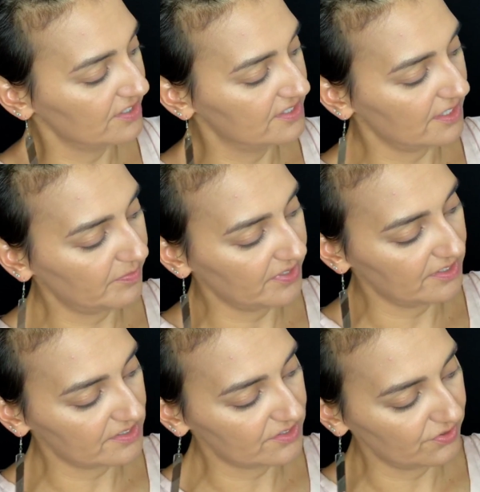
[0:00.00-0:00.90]
dip
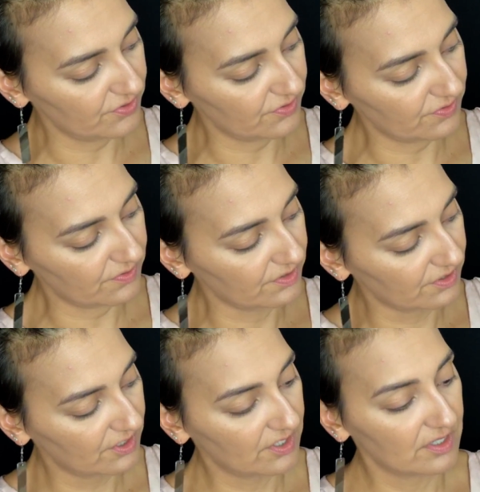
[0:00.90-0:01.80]
into
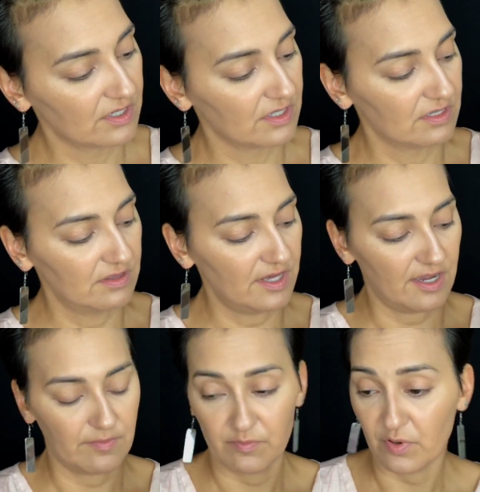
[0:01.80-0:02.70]

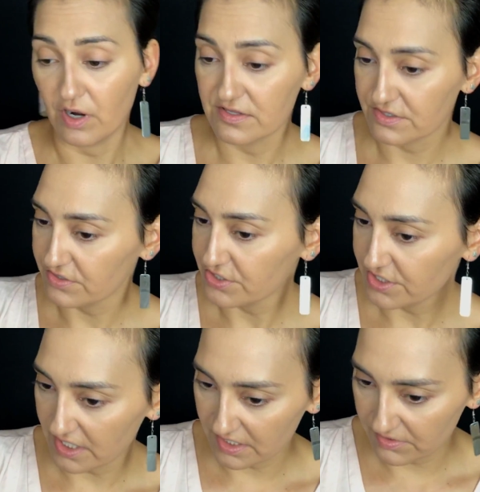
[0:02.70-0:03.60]
that bronzer shade